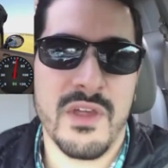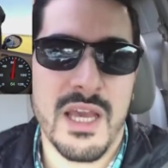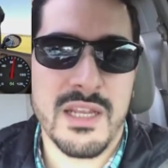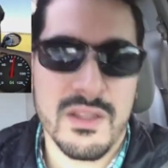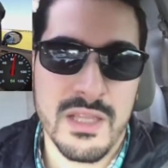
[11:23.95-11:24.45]

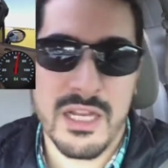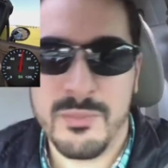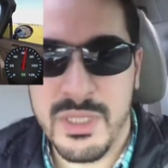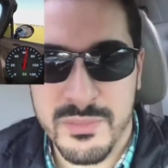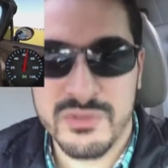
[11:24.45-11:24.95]
that a lot
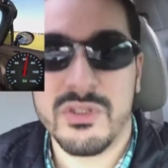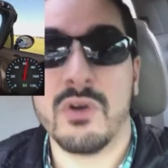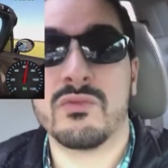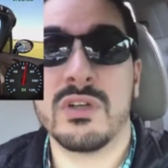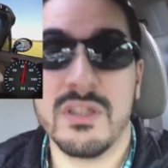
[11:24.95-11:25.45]
of people
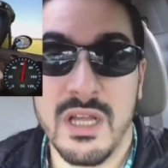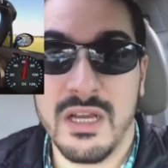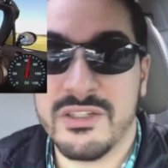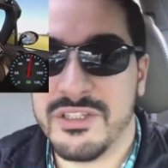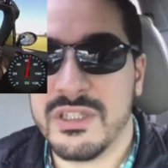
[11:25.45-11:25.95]
don't
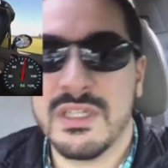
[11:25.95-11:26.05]
realize